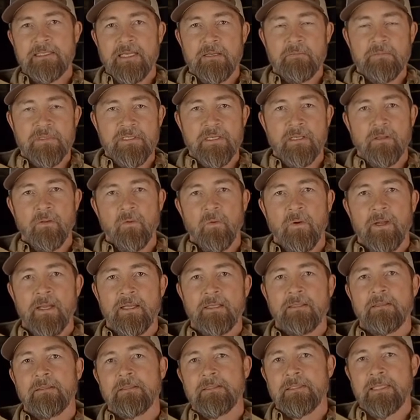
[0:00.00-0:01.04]
same
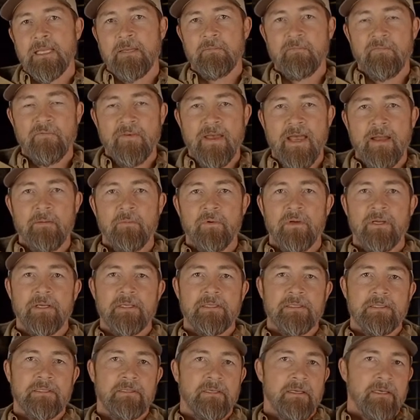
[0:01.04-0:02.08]
silhouette, same
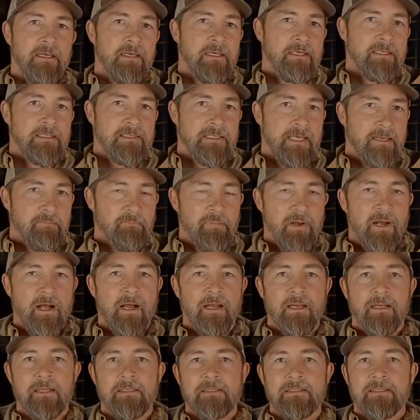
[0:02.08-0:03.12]
fabrics, same
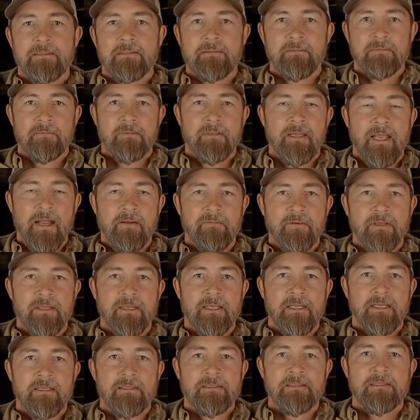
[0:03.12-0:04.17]
pockets.
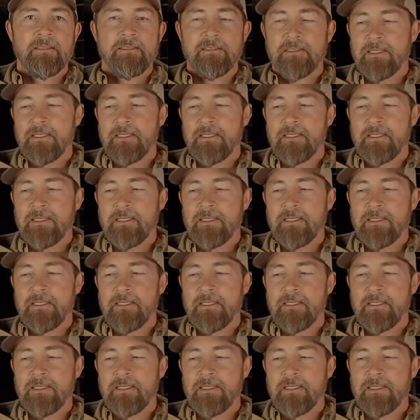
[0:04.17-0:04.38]
Everything's the